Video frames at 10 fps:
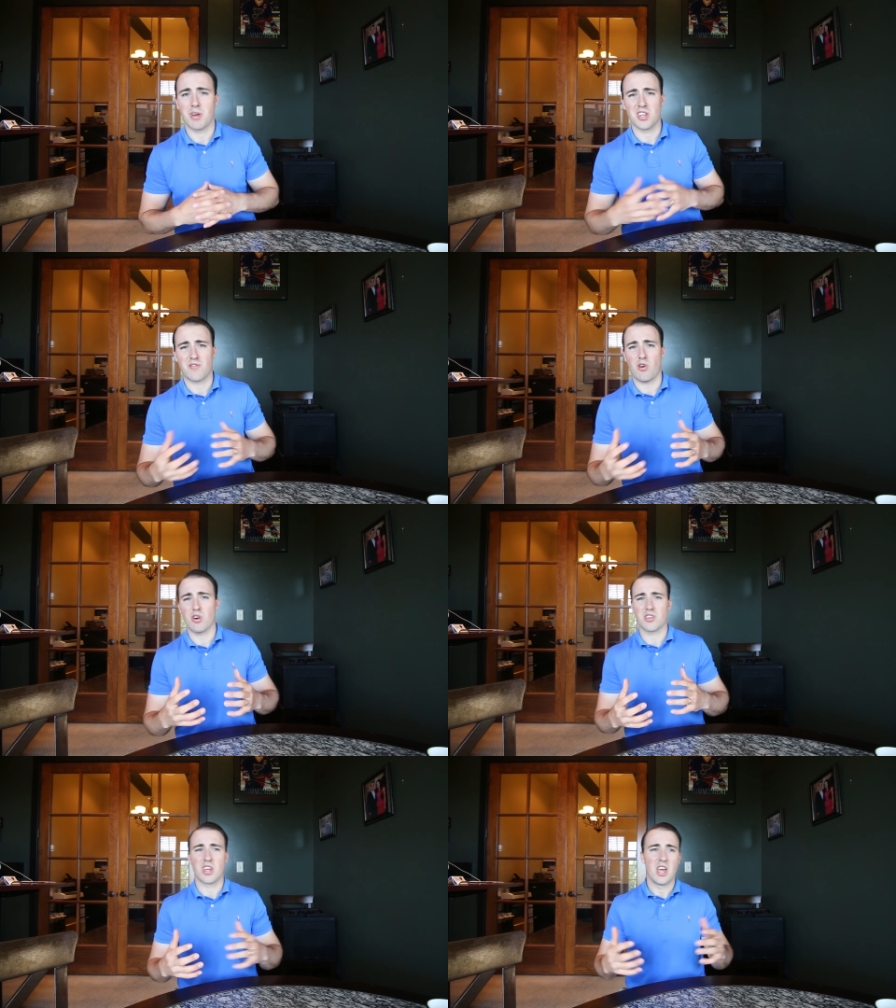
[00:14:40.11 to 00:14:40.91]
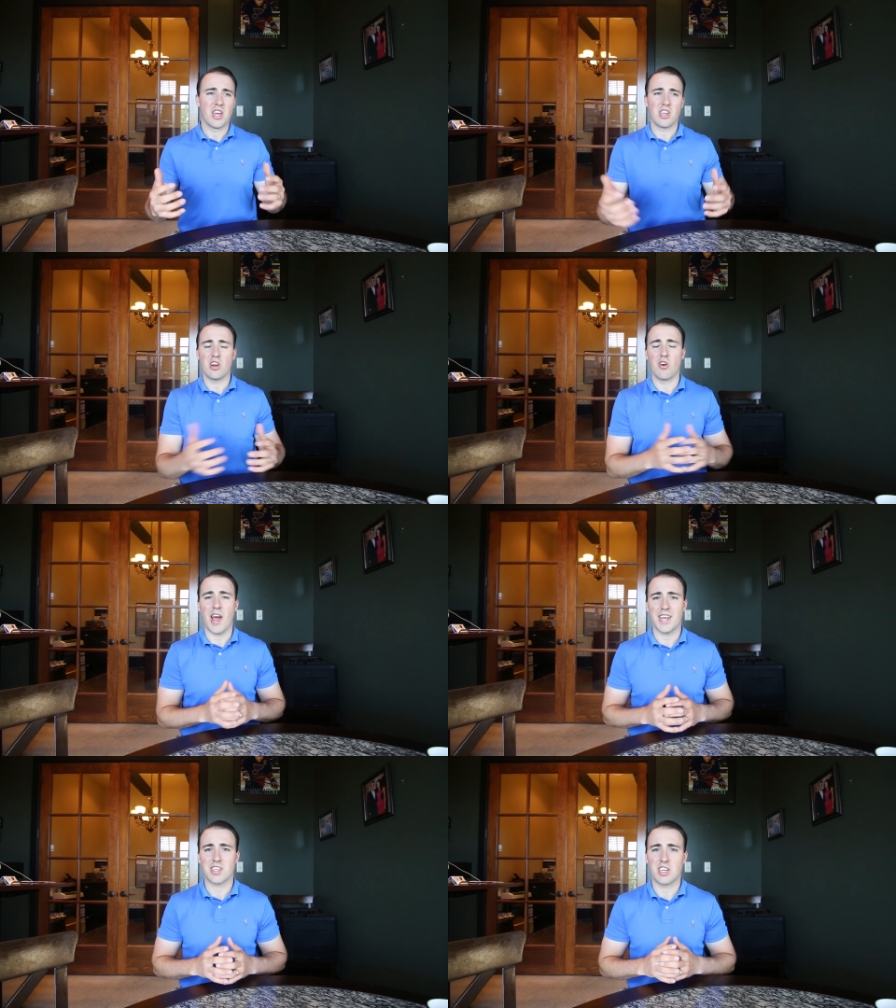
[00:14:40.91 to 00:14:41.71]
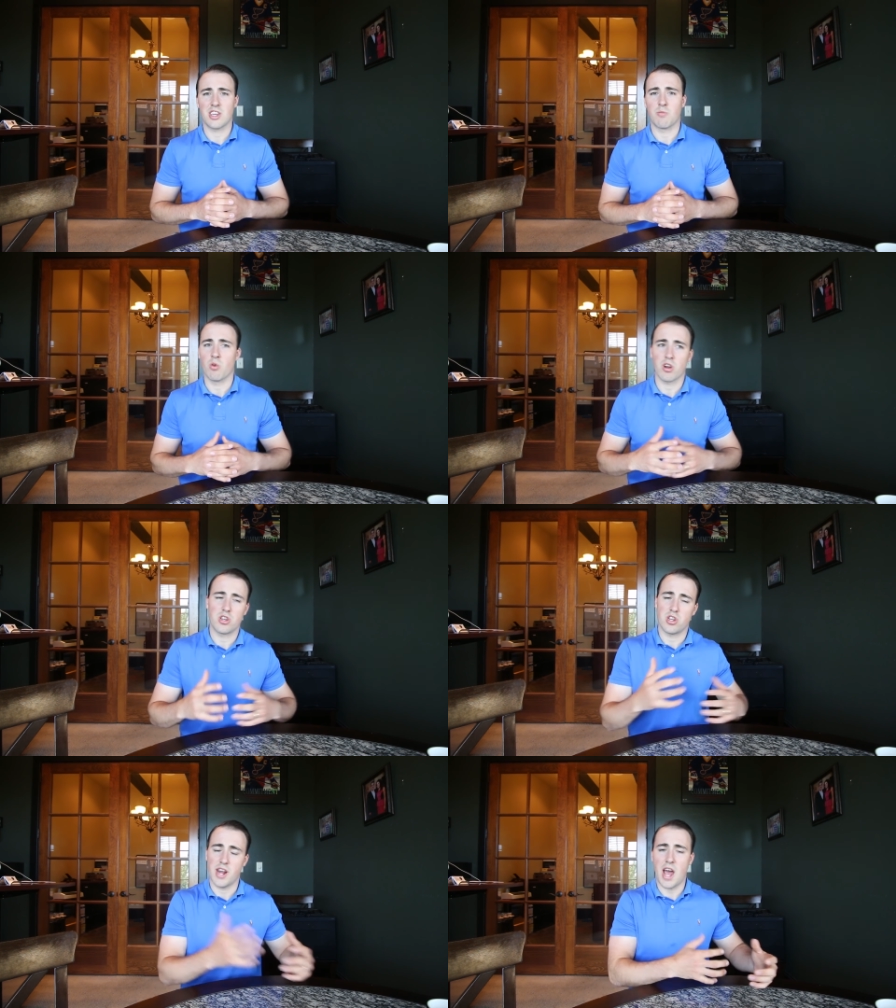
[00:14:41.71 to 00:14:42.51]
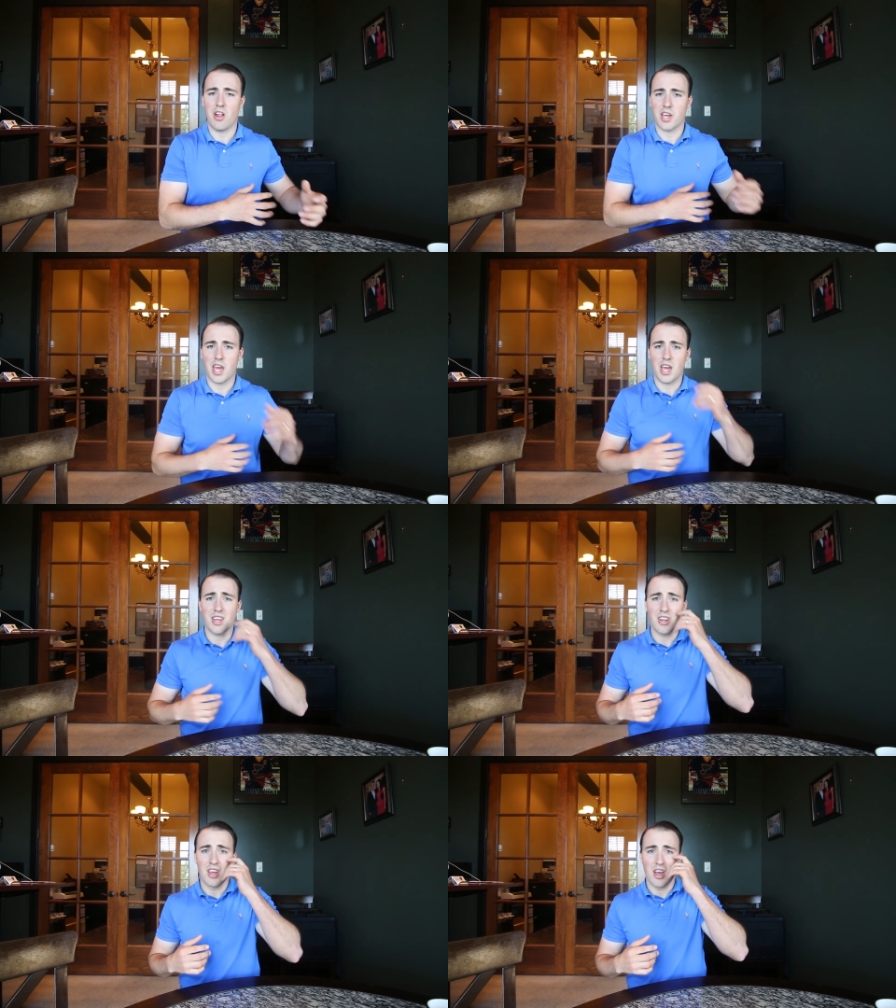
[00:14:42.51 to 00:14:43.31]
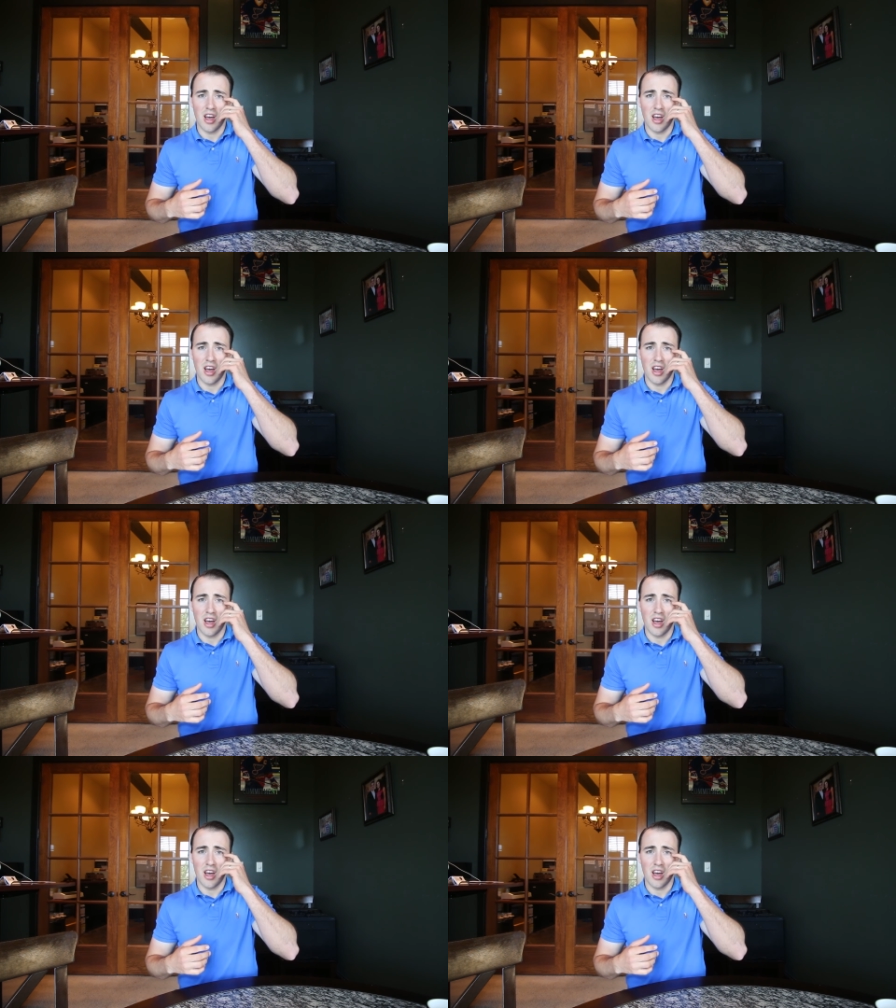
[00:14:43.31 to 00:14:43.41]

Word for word: But as far as, you know, asking them where you should allocate,